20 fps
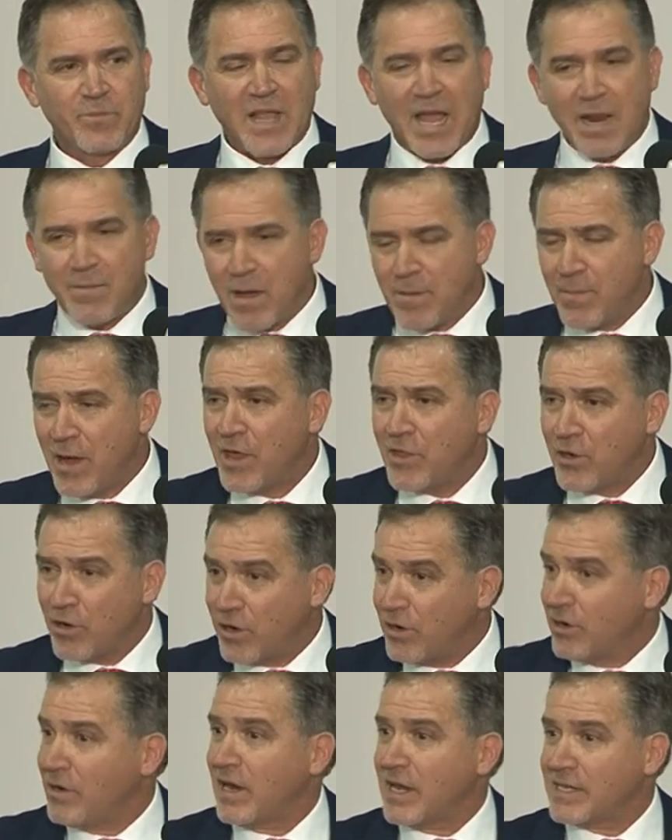And my
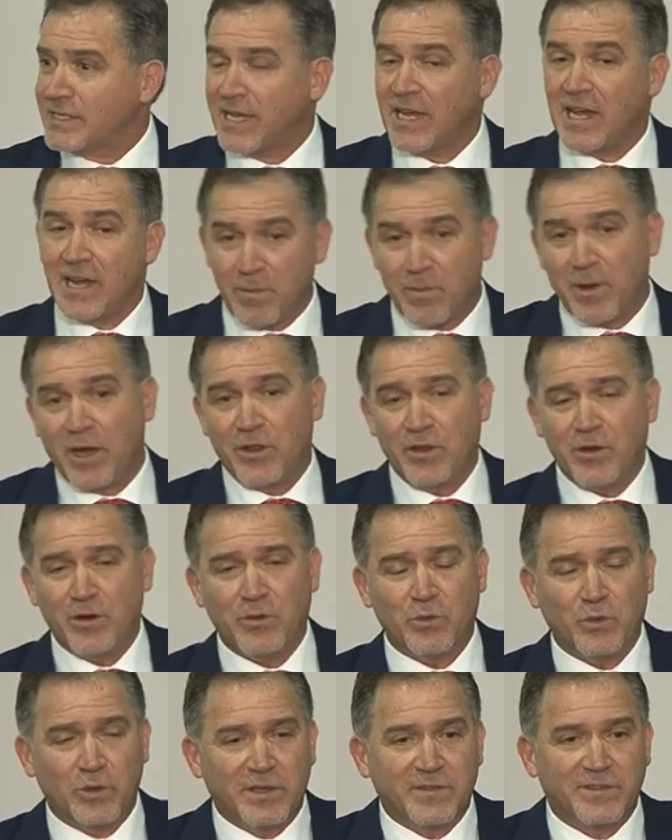mother, as a young
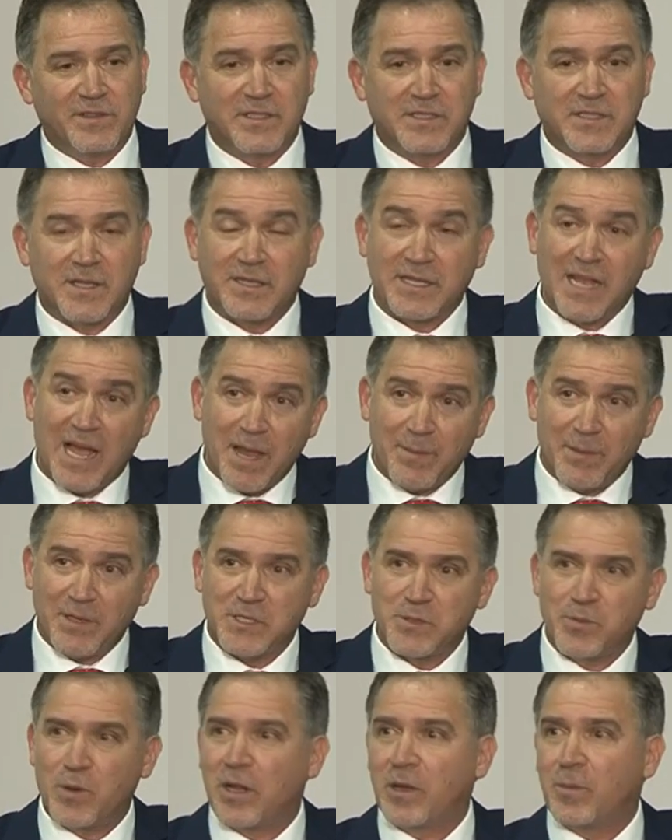mother who lived at the time in a
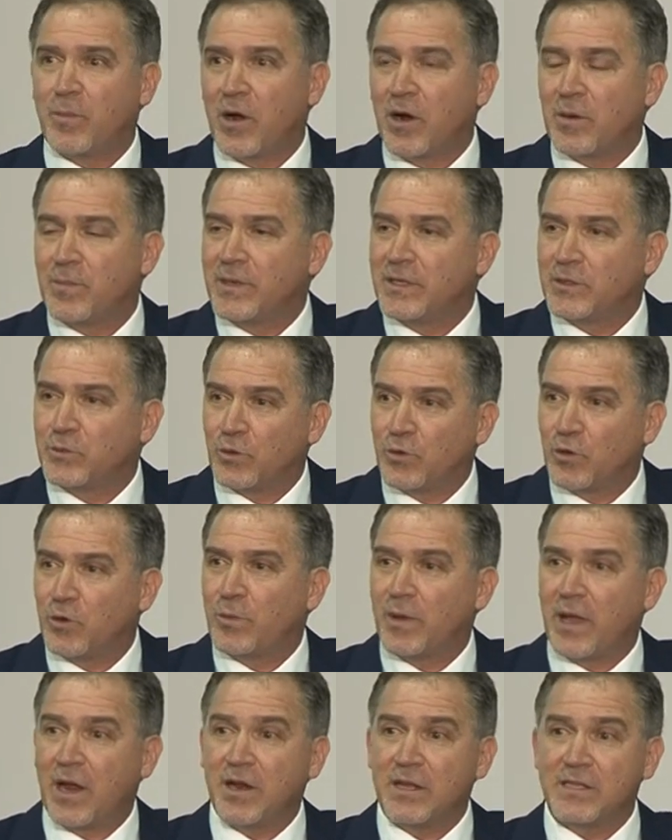small apartment with her
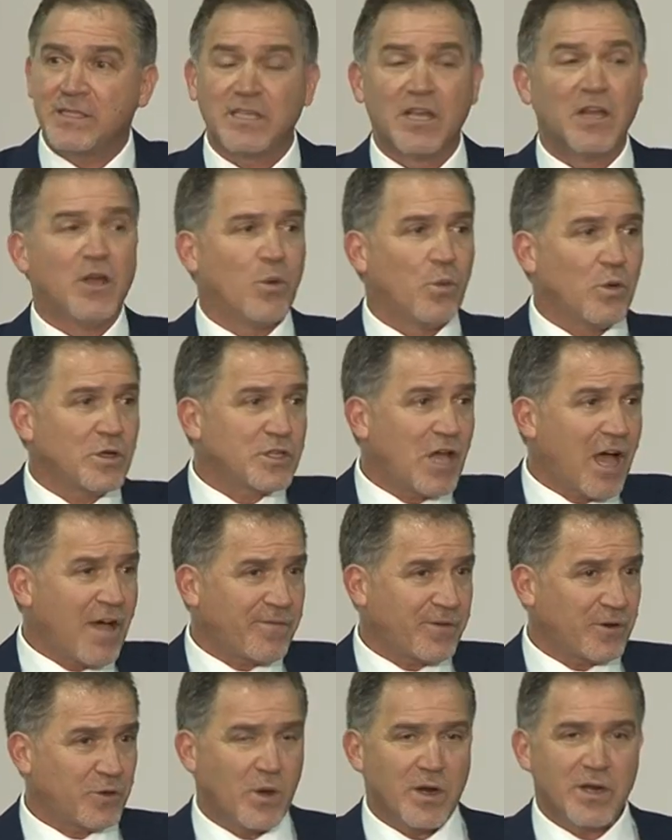parents, was
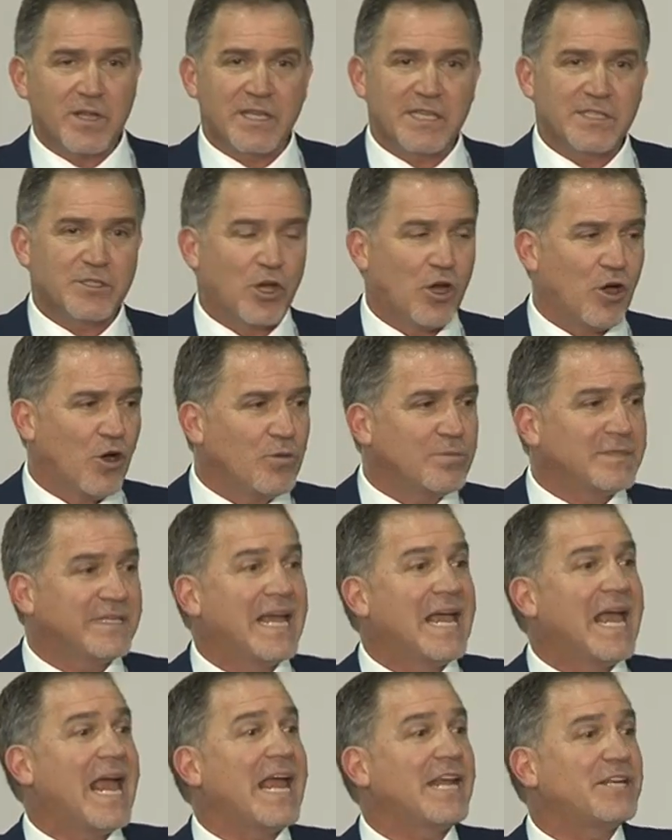offered one of these homes,
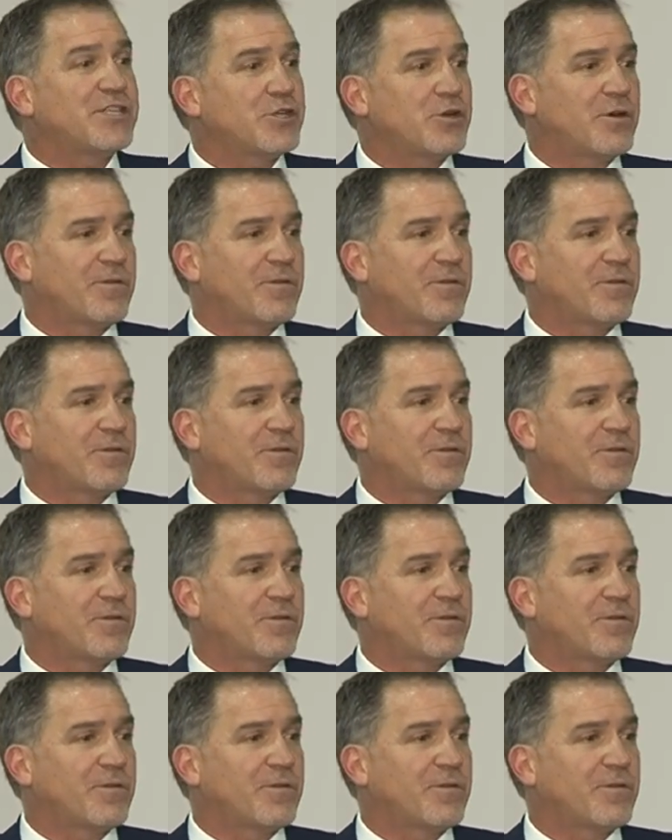and she